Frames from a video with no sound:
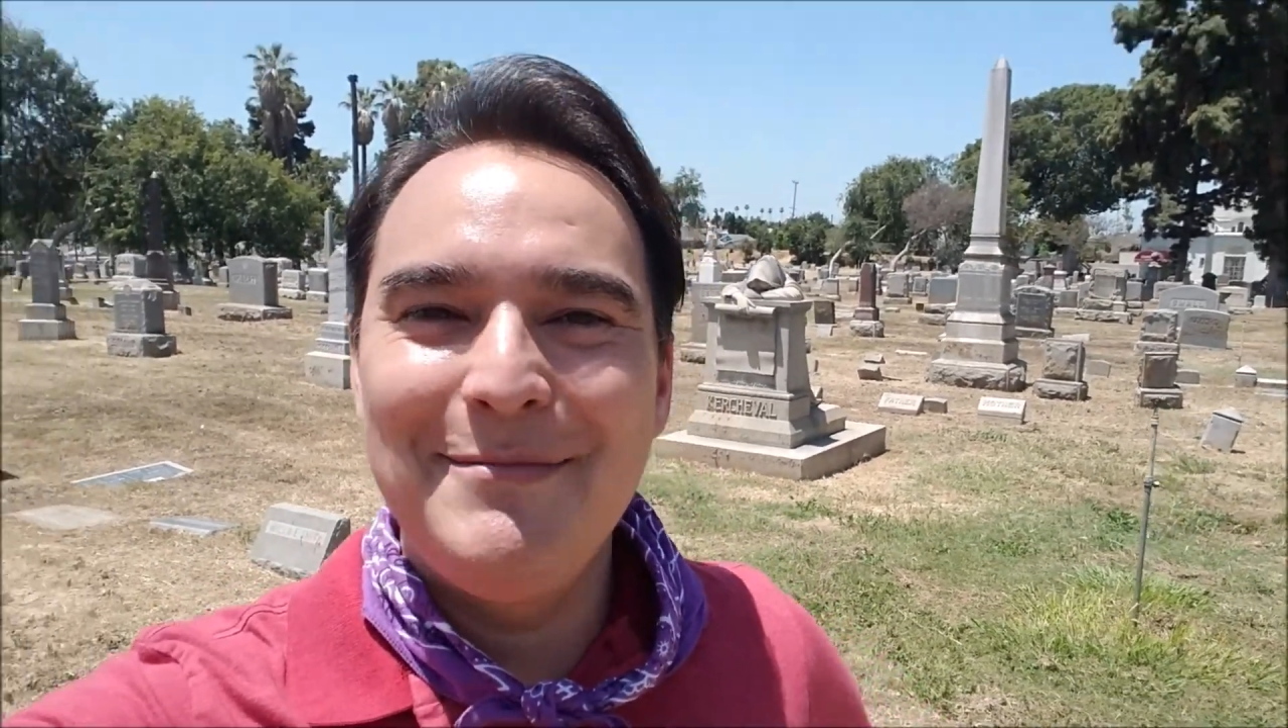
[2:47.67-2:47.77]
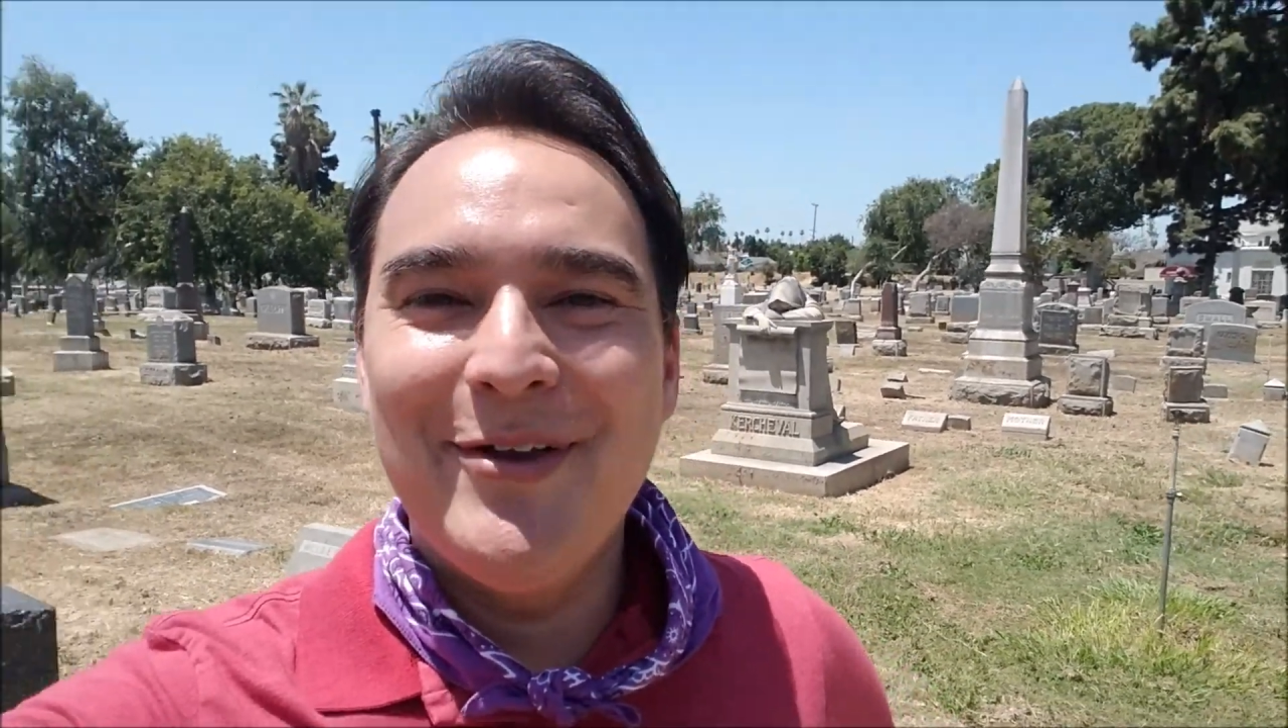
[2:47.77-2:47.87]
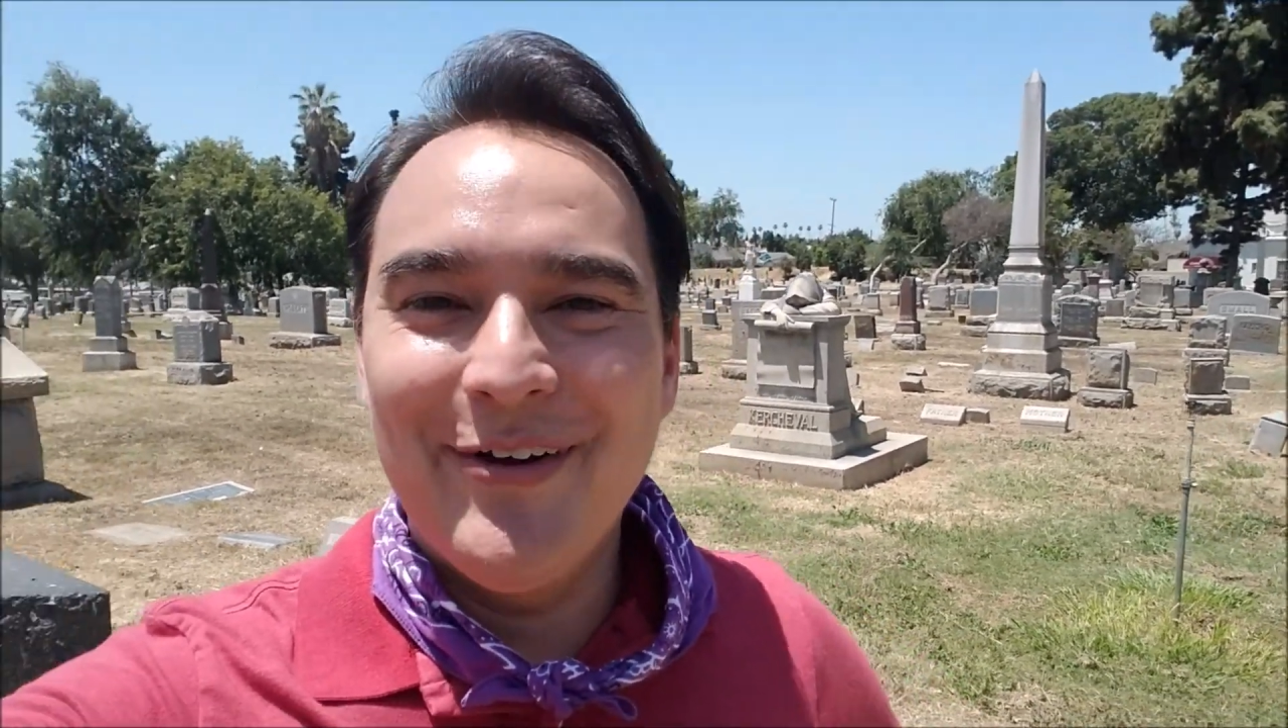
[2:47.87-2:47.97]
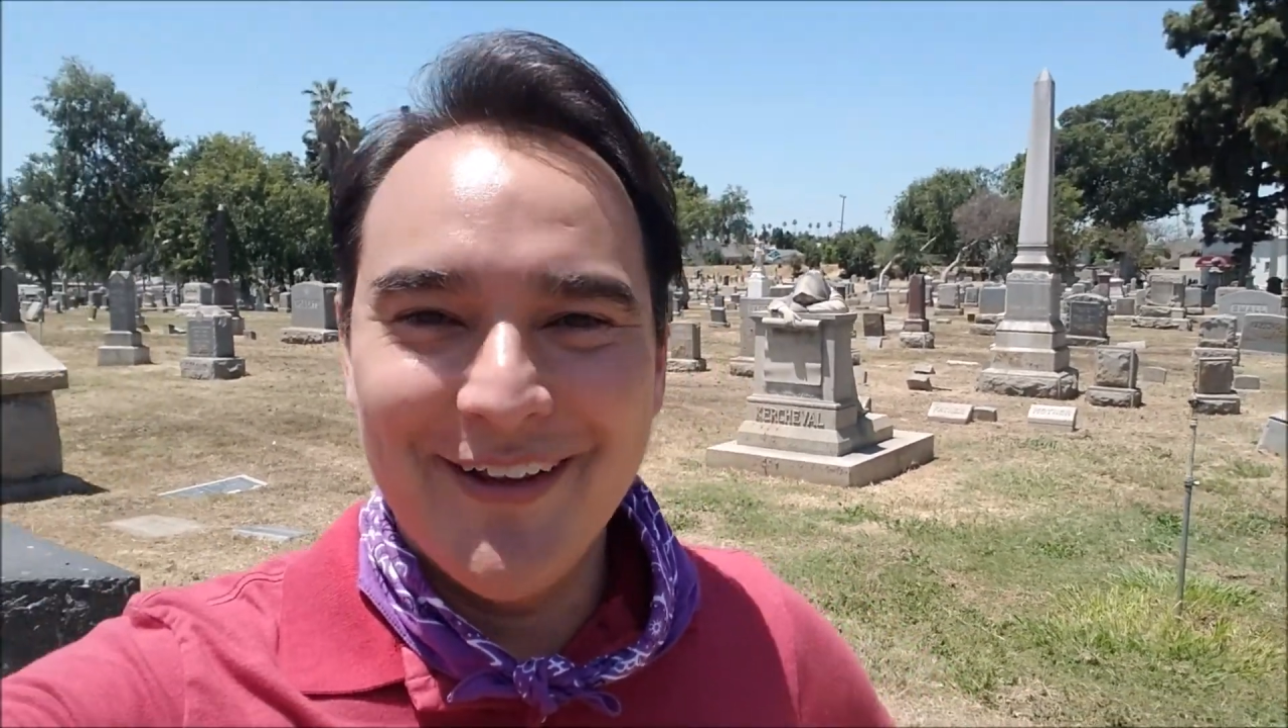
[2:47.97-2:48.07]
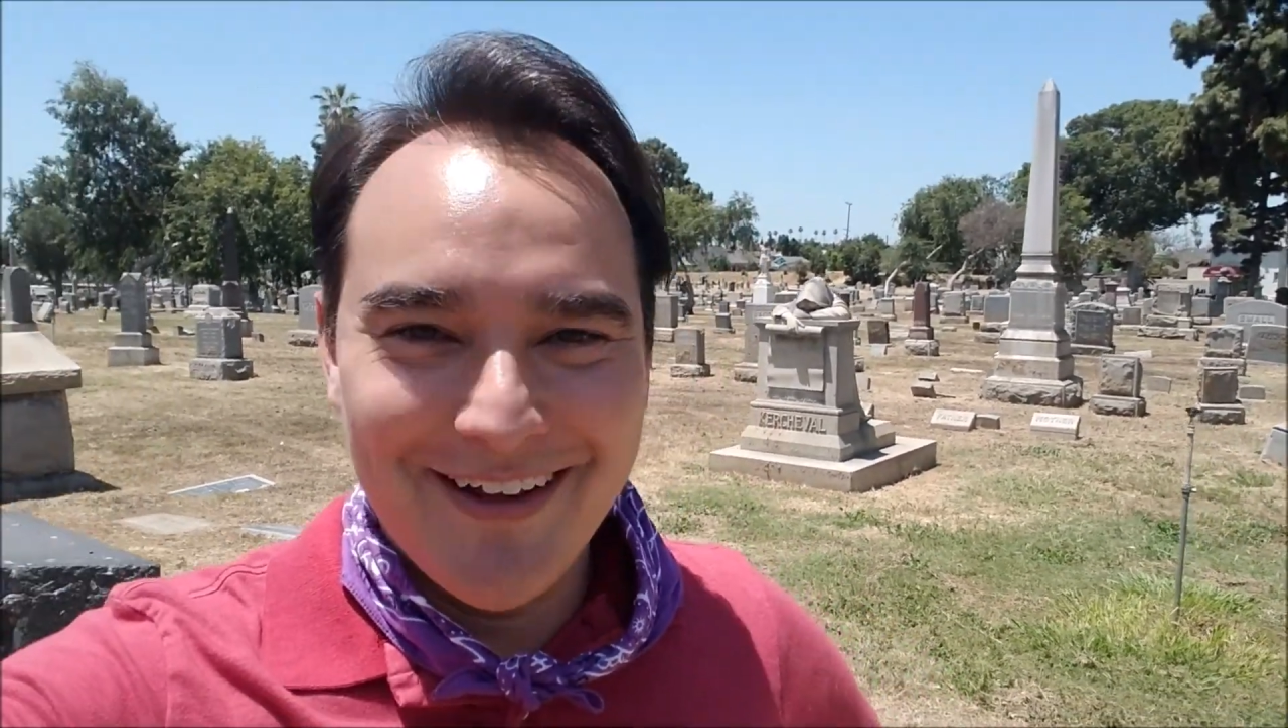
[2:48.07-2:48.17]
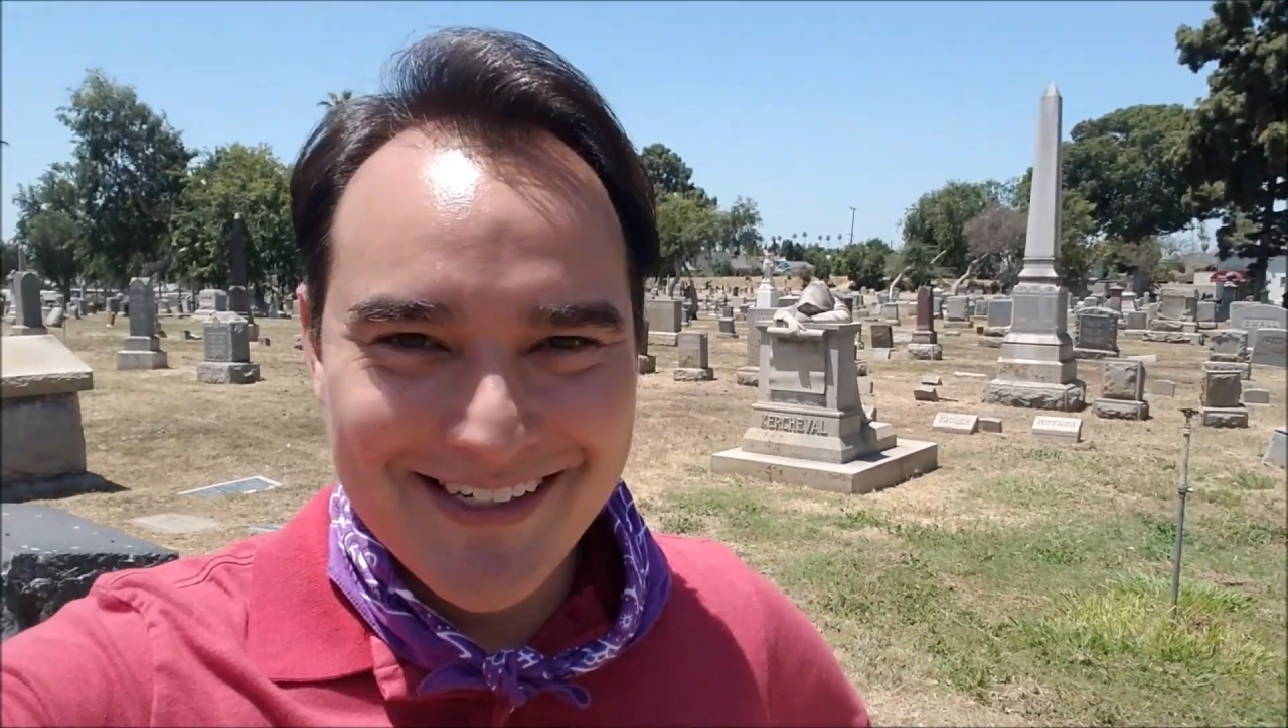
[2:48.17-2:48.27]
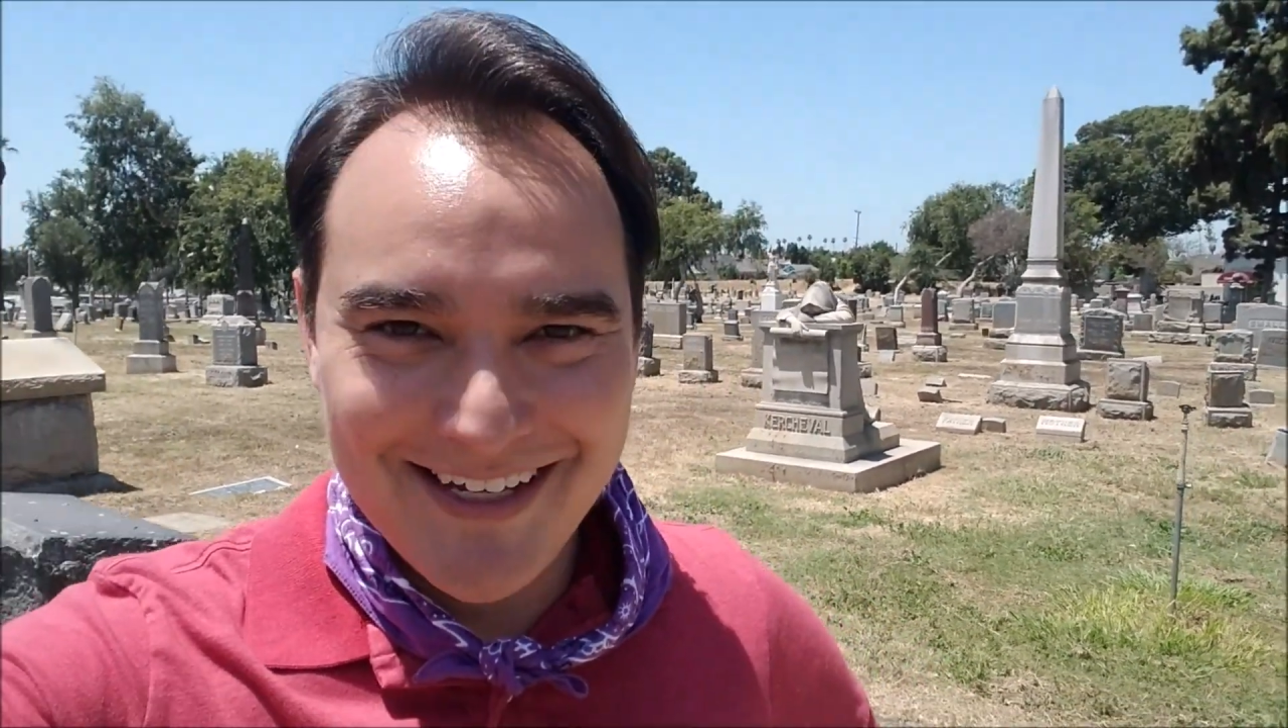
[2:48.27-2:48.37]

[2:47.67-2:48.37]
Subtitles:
you're in Los